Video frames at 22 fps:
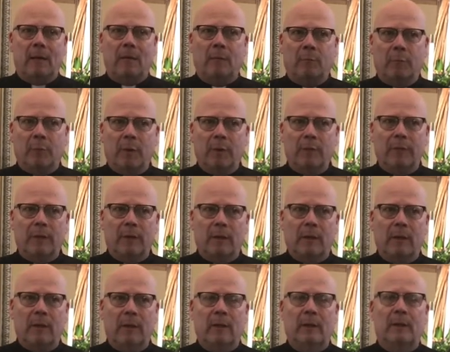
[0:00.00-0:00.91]

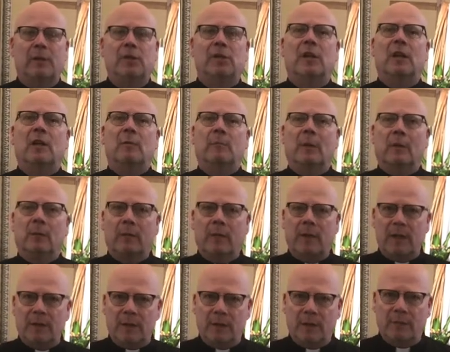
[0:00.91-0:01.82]
perfectly legitimate
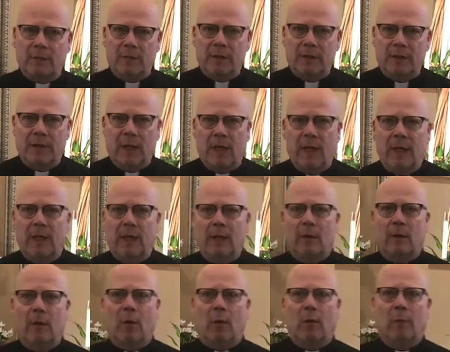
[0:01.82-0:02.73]
reason for staying at
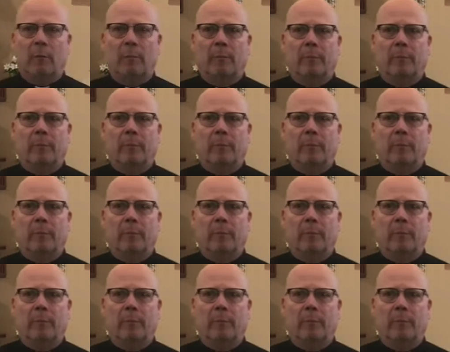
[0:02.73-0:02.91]
home.